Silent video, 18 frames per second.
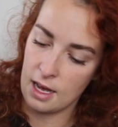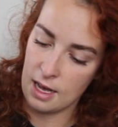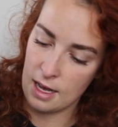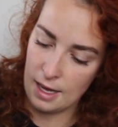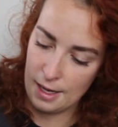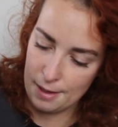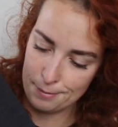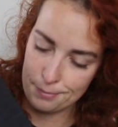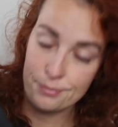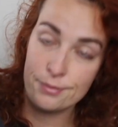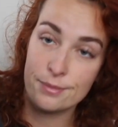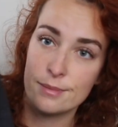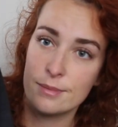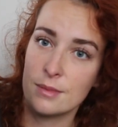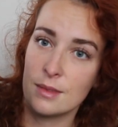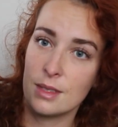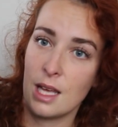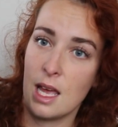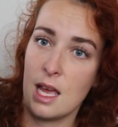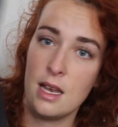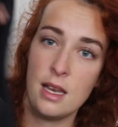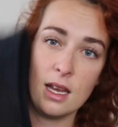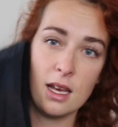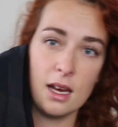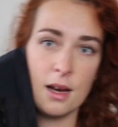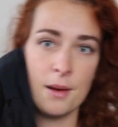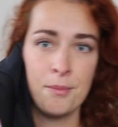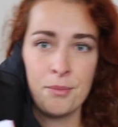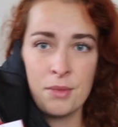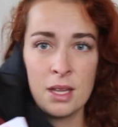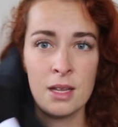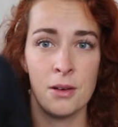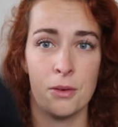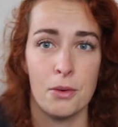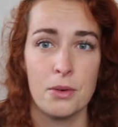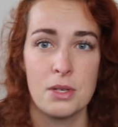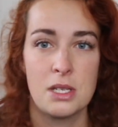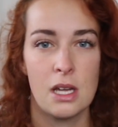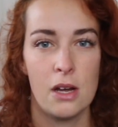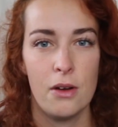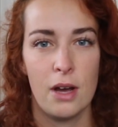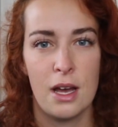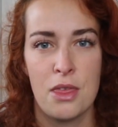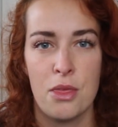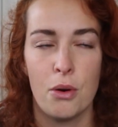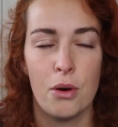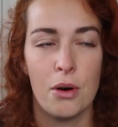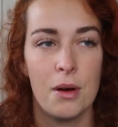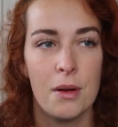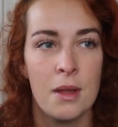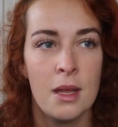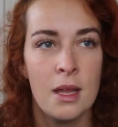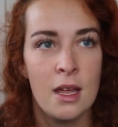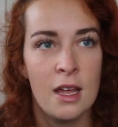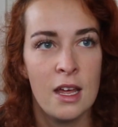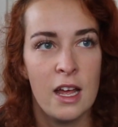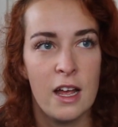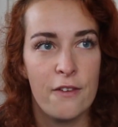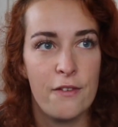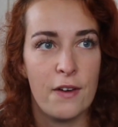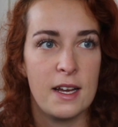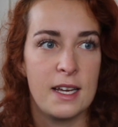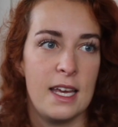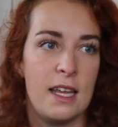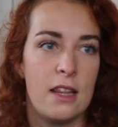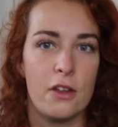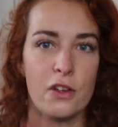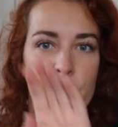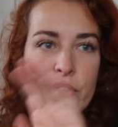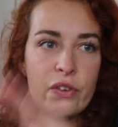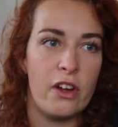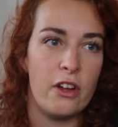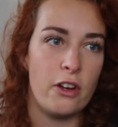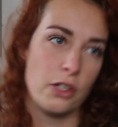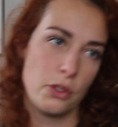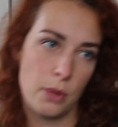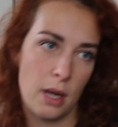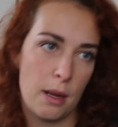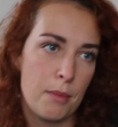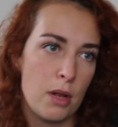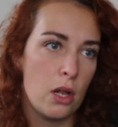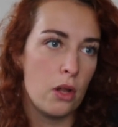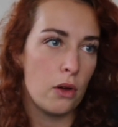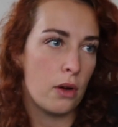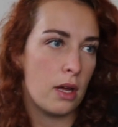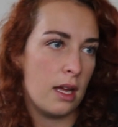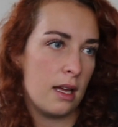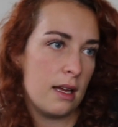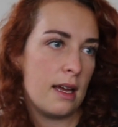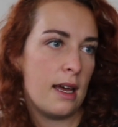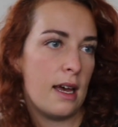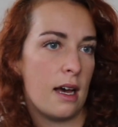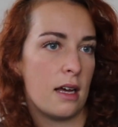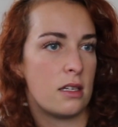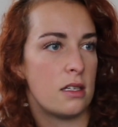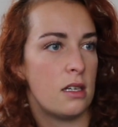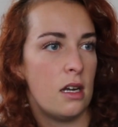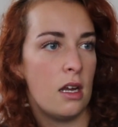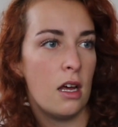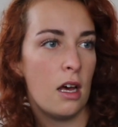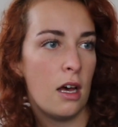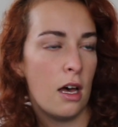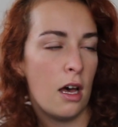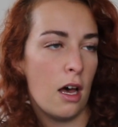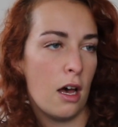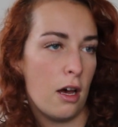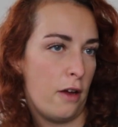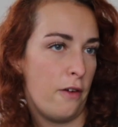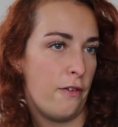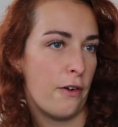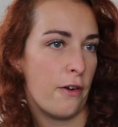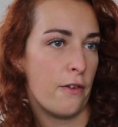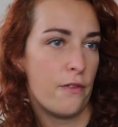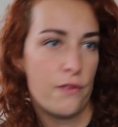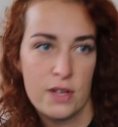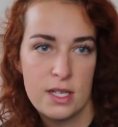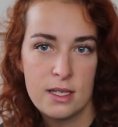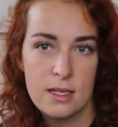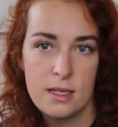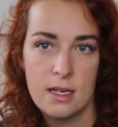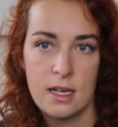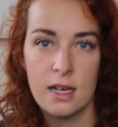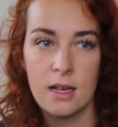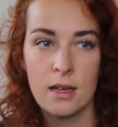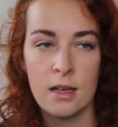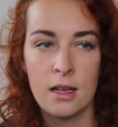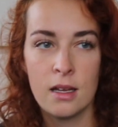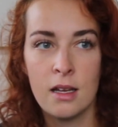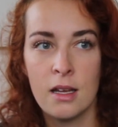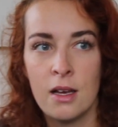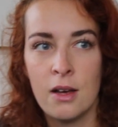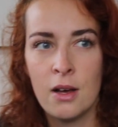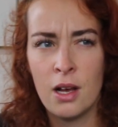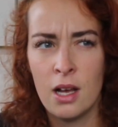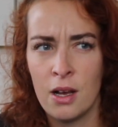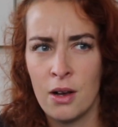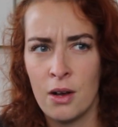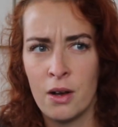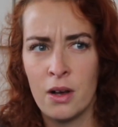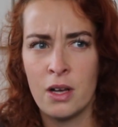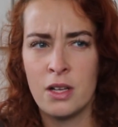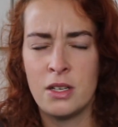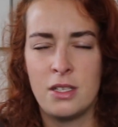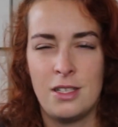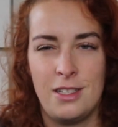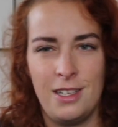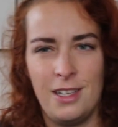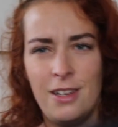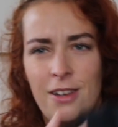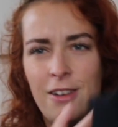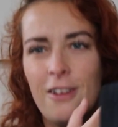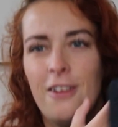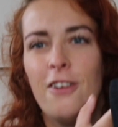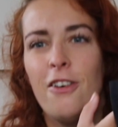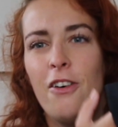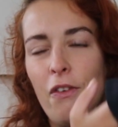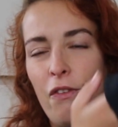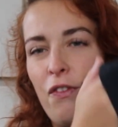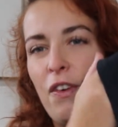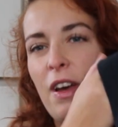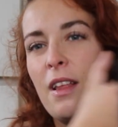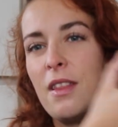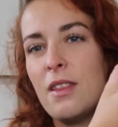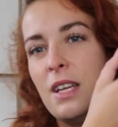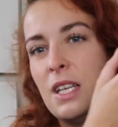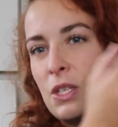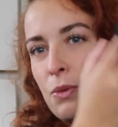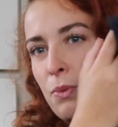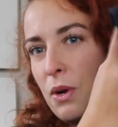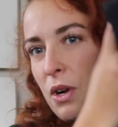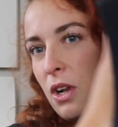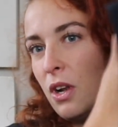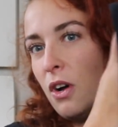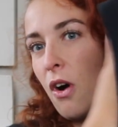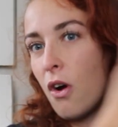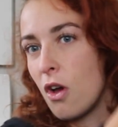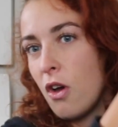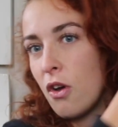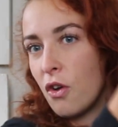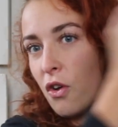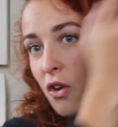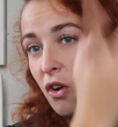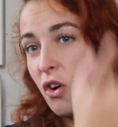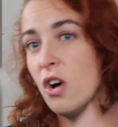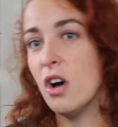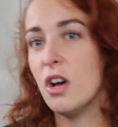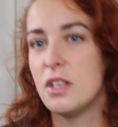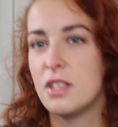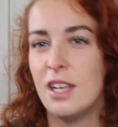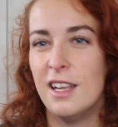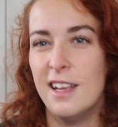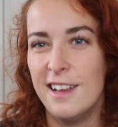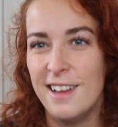And yeah, also I thought if I get those photos where I'm looking out over a vista, do you not think this would look good?